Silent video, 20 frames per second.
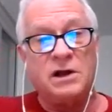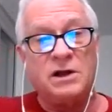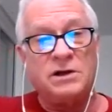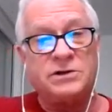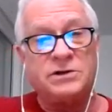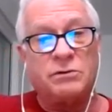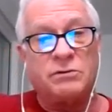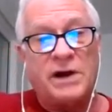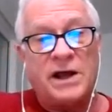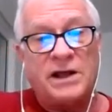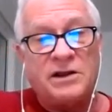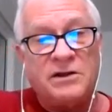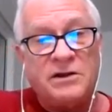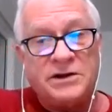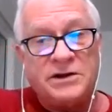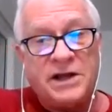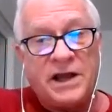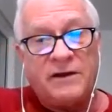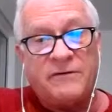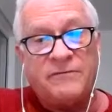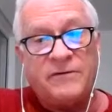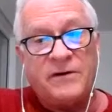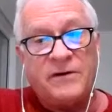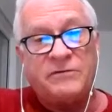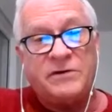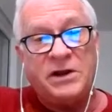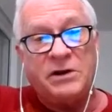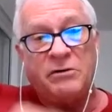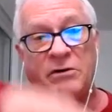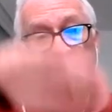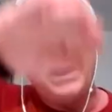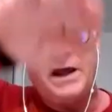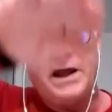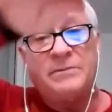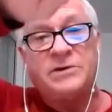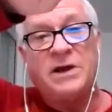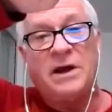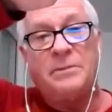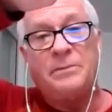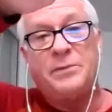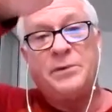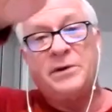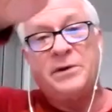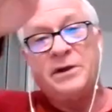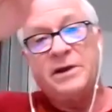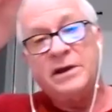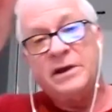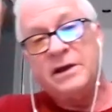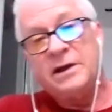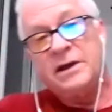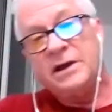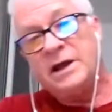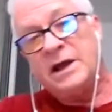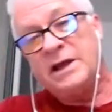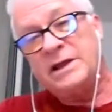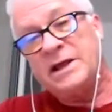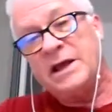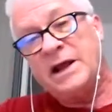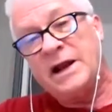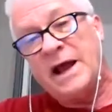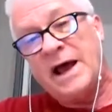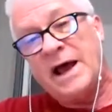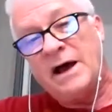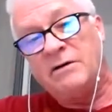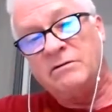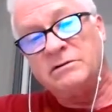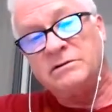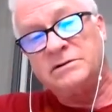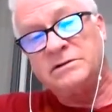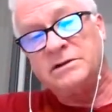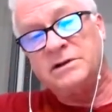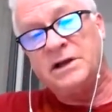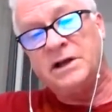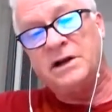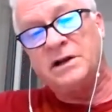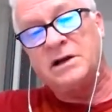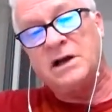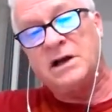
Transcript: So rather than take 50 grams up and then out in a